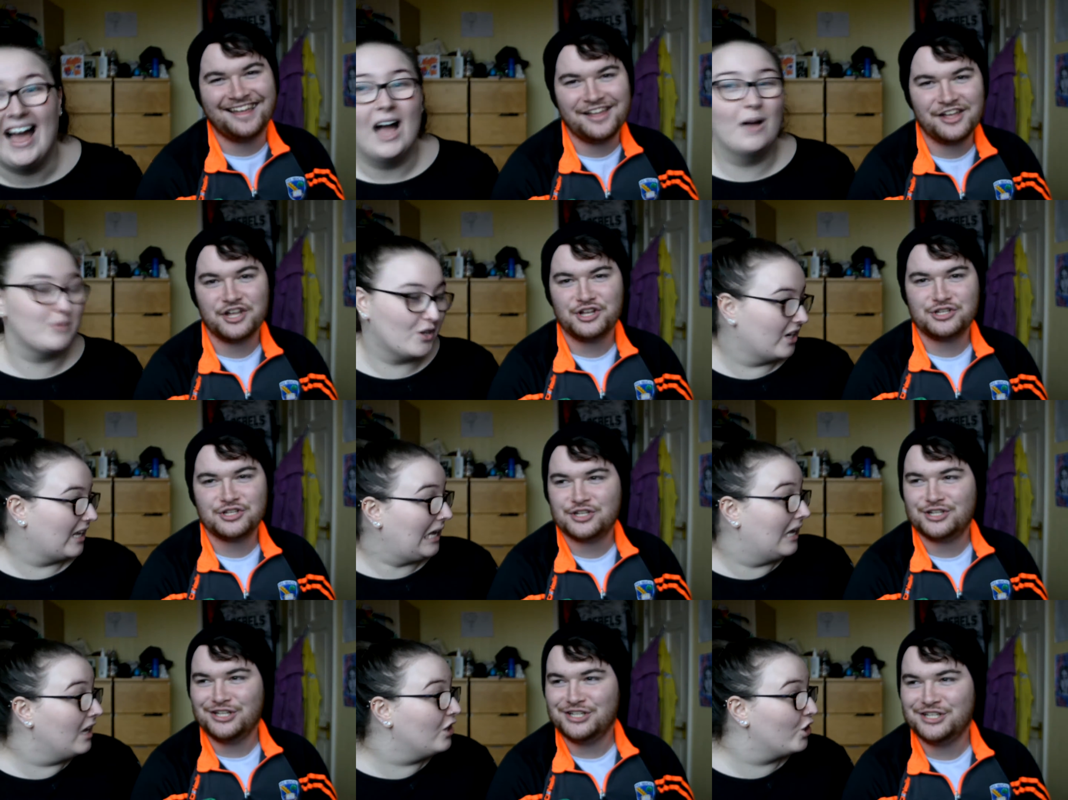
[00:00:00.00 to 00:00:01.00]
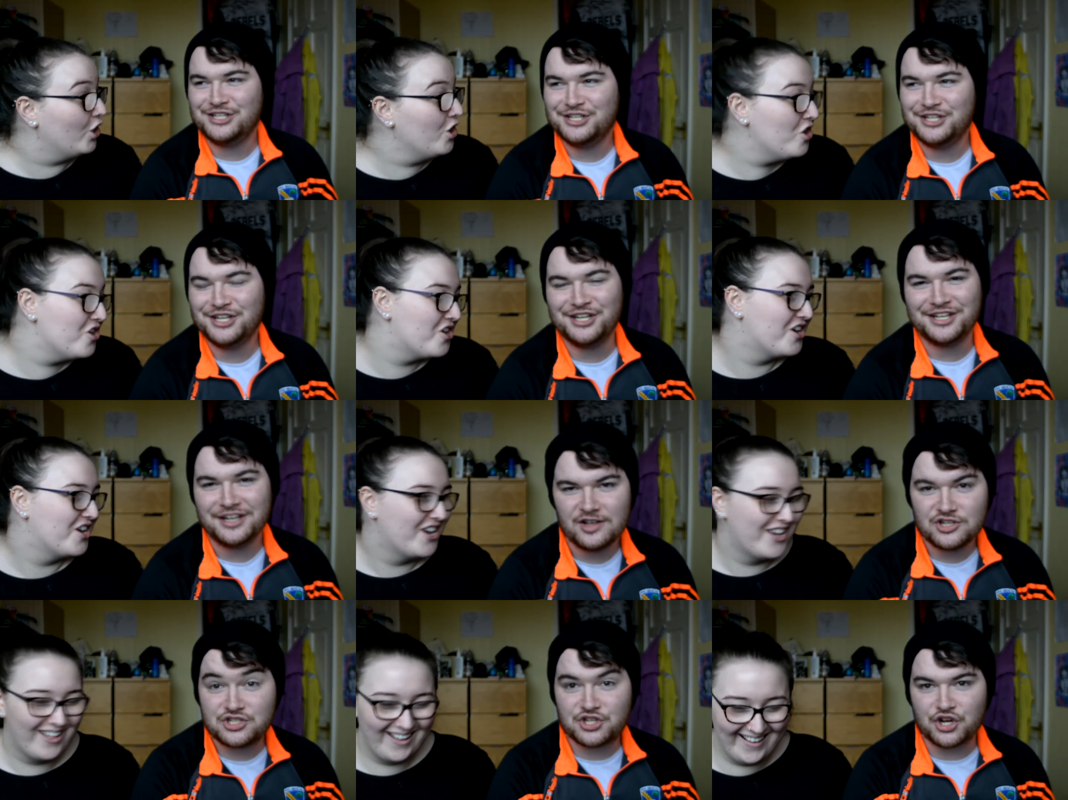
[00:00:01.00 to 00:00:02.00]
Speaker 1: I'm gonna eat you!
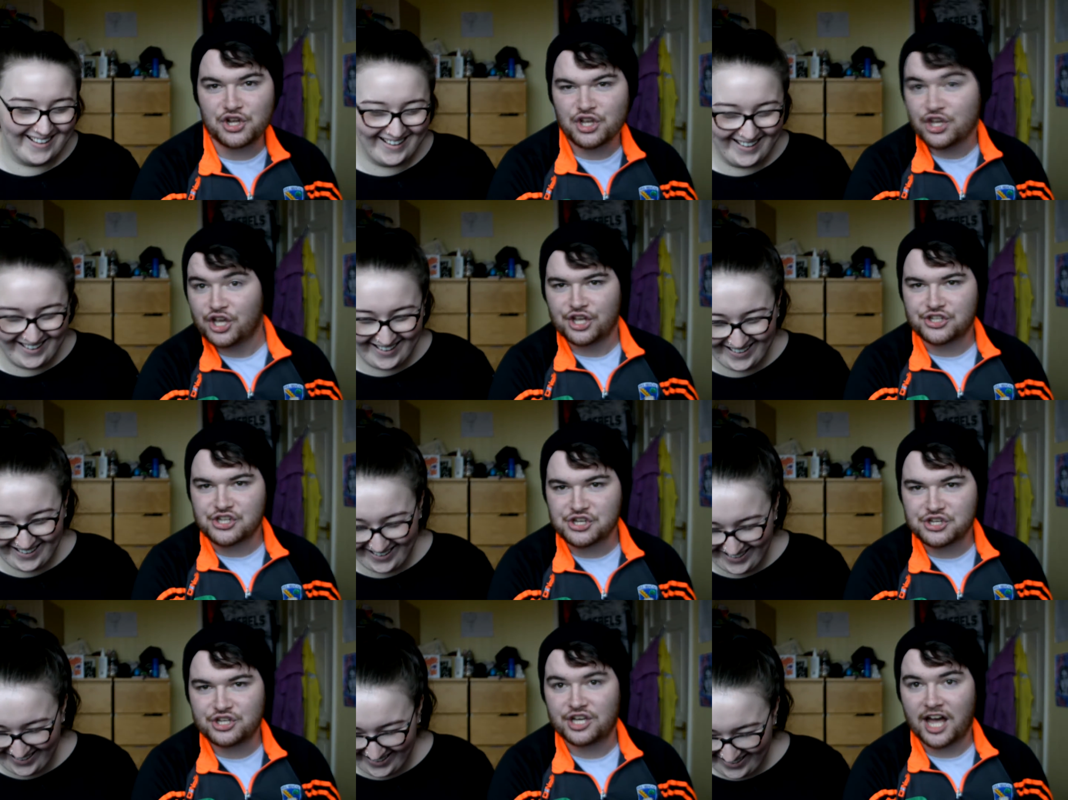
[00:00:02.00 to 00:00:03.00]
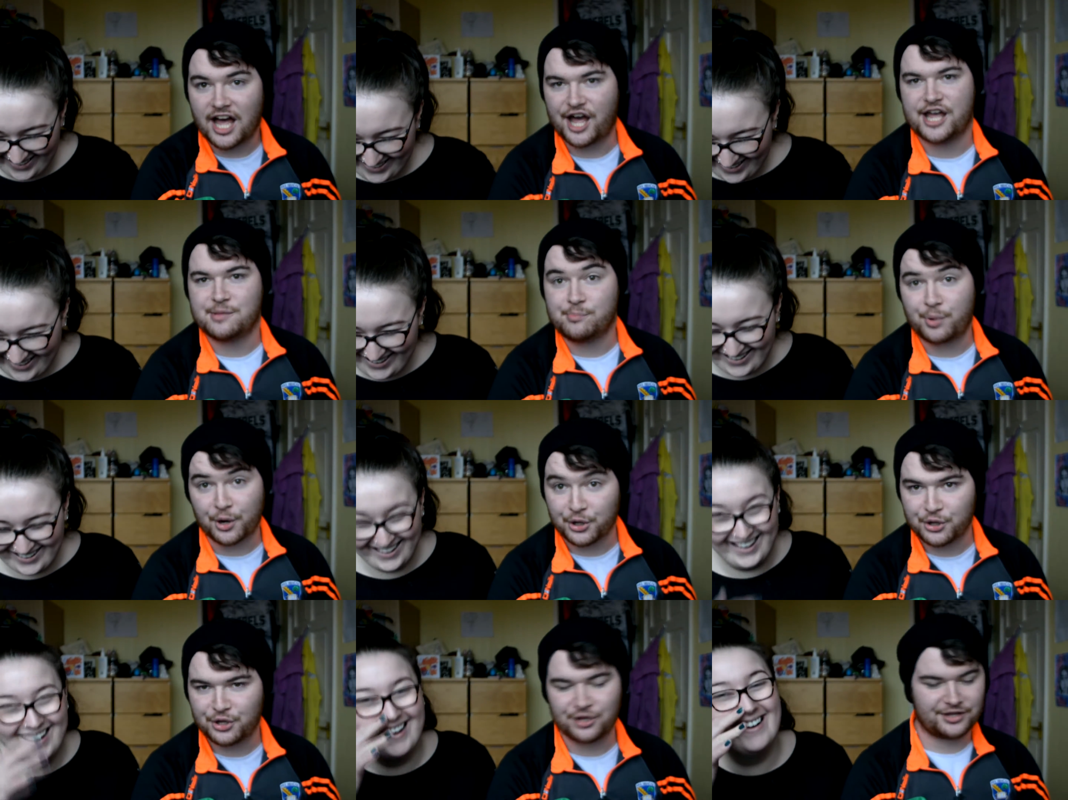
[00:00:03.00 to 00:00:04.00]
Screw you, I am
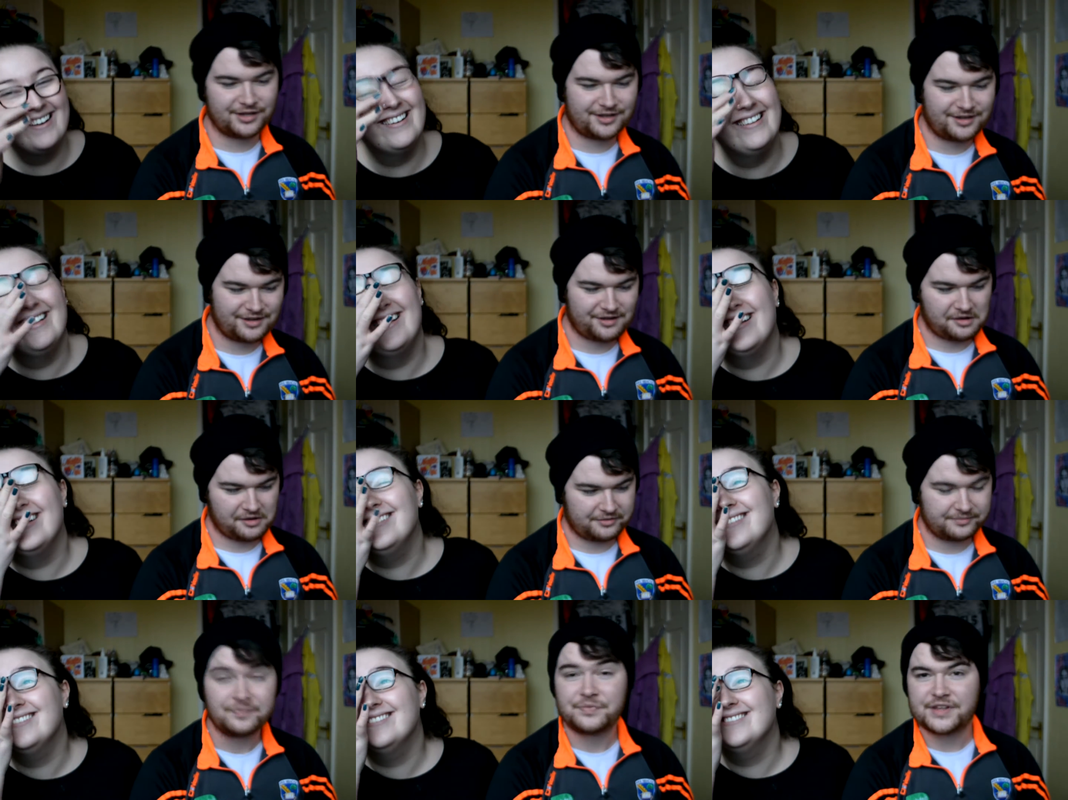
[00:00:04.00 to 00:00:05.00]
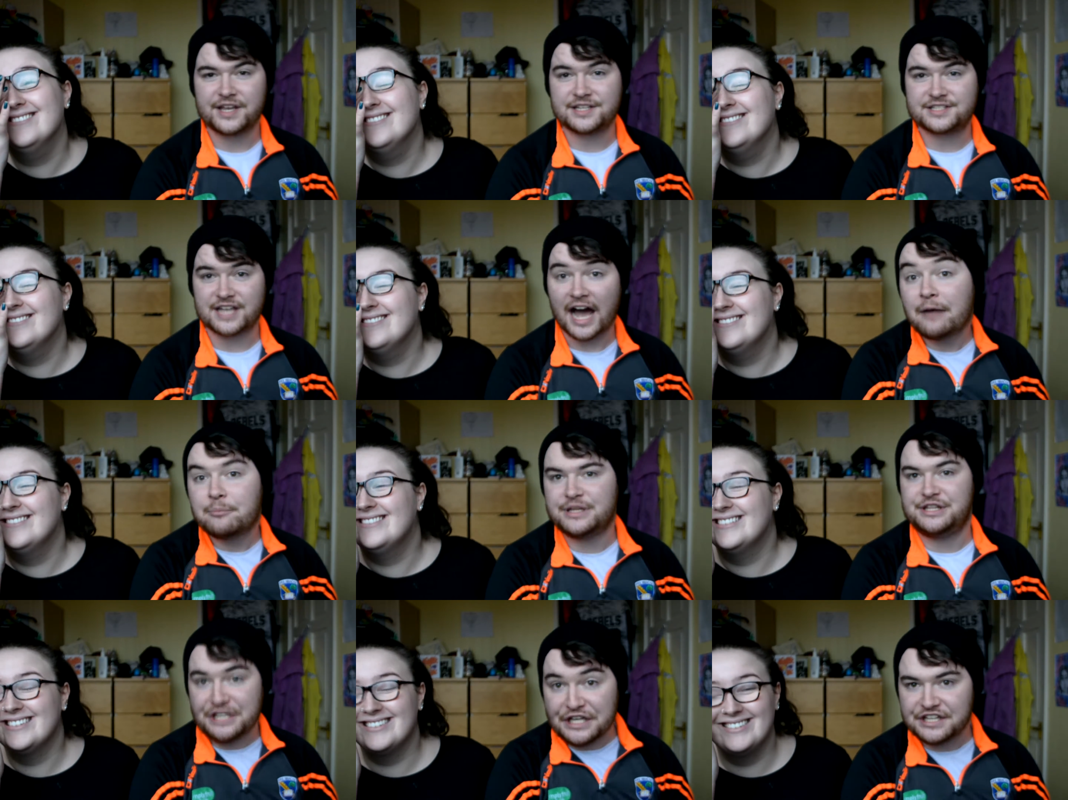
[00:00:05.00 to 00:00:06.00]
brew. It's
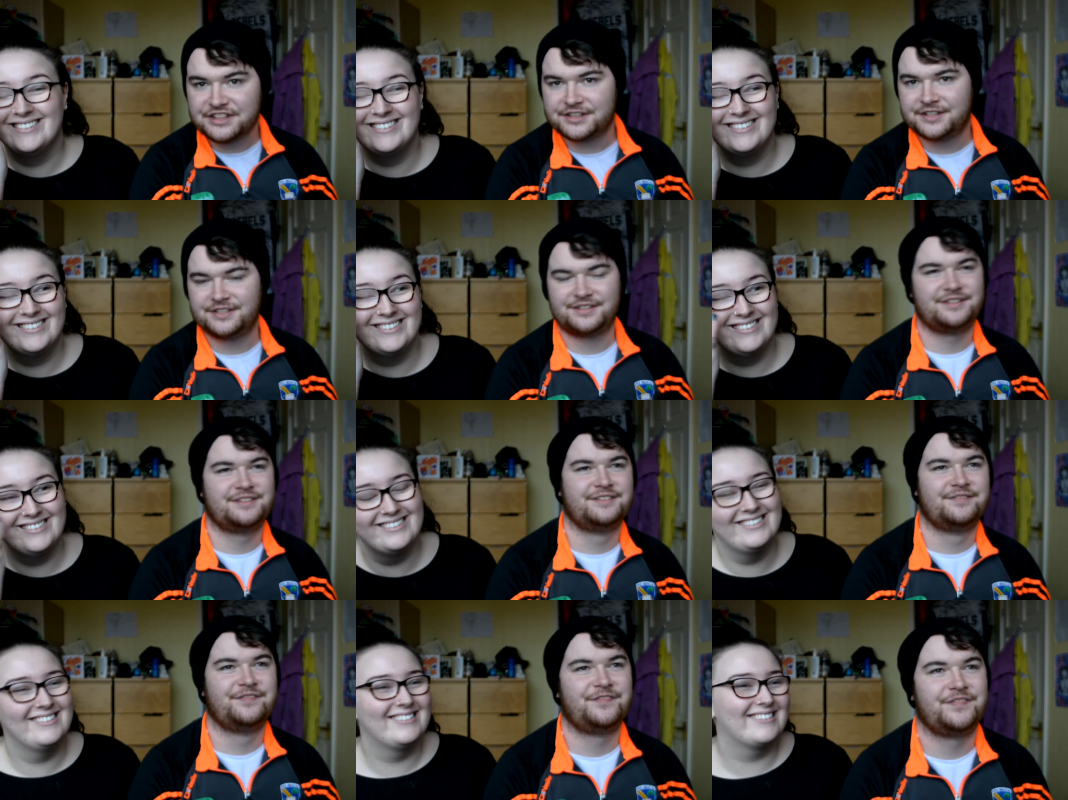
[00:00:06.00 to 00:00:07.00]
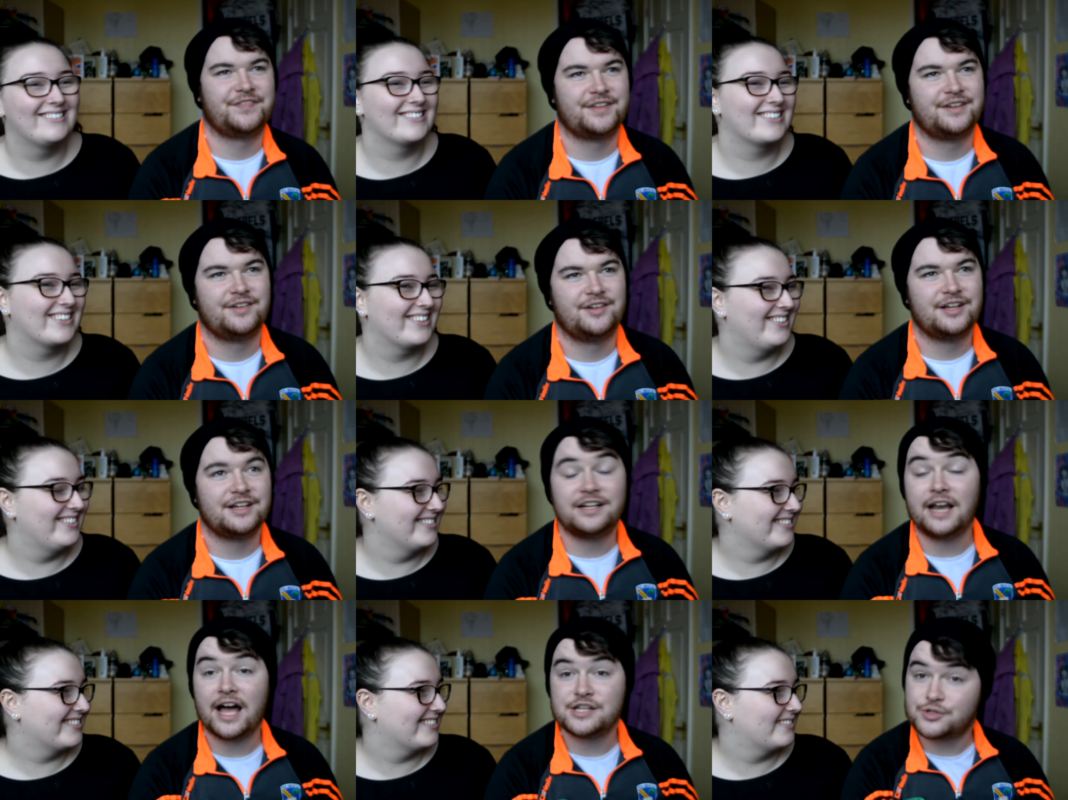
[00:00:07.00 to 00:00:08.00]
Aberdeen. Oh, oh god.
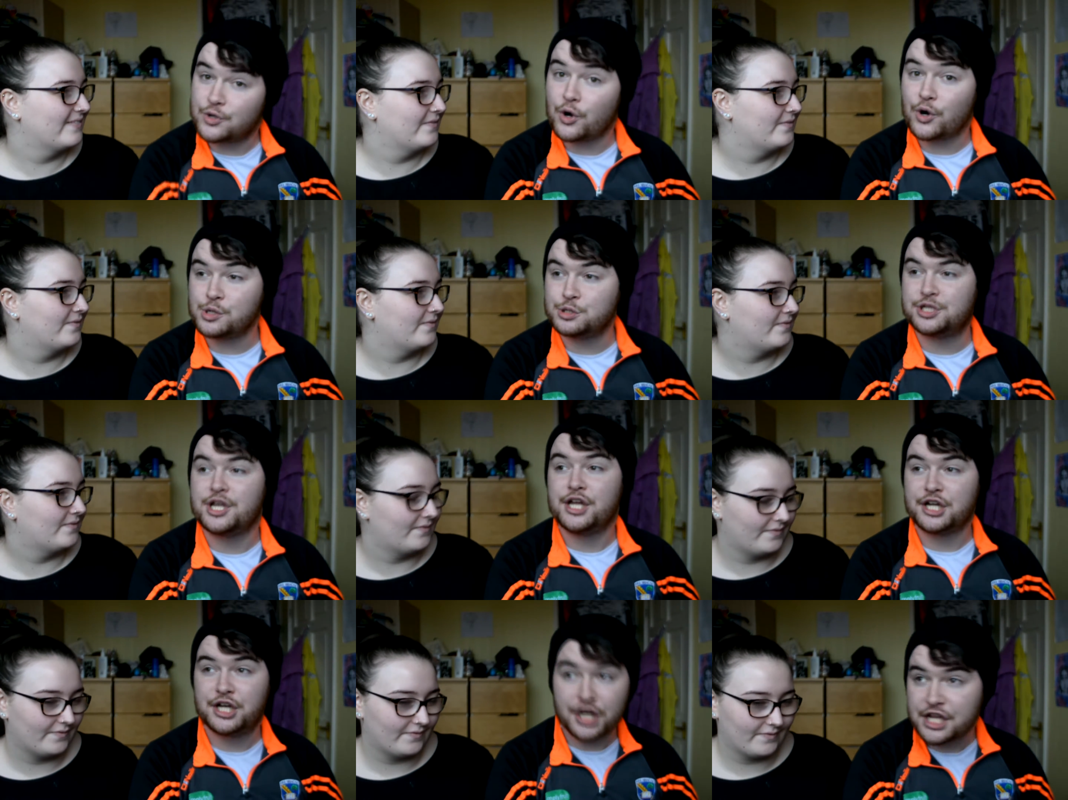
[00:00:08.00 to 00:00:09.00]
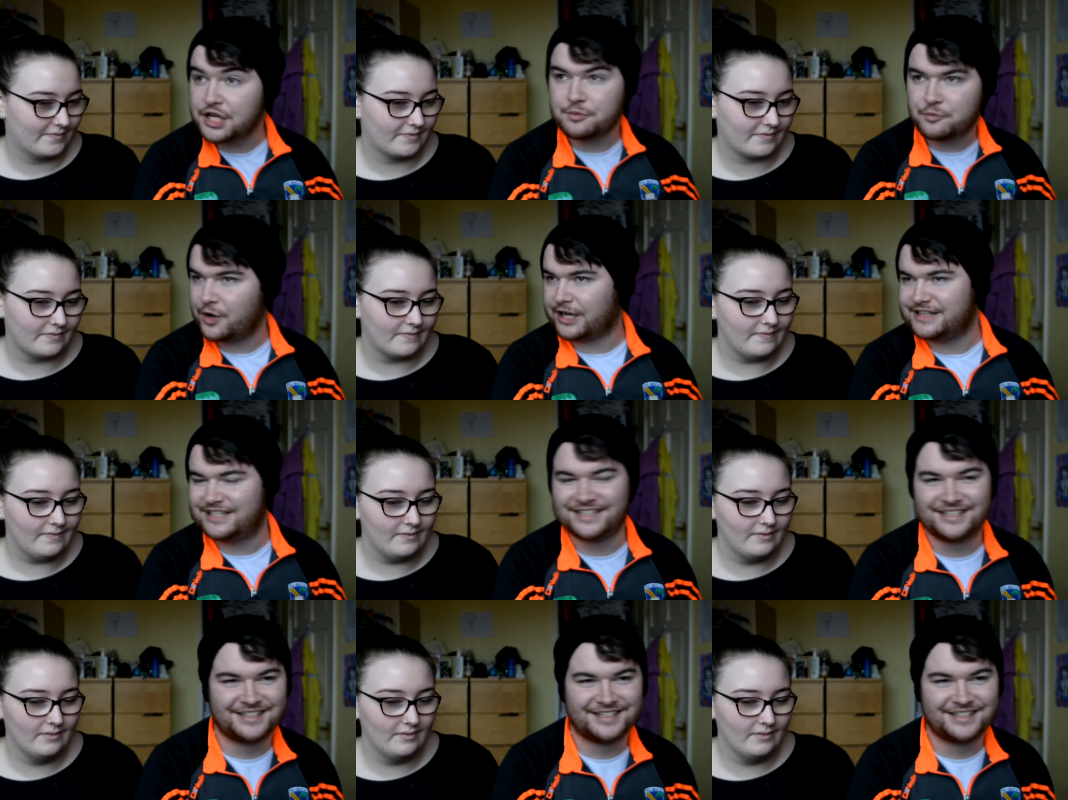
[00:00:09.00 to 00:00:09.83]
Glasgow's green and white.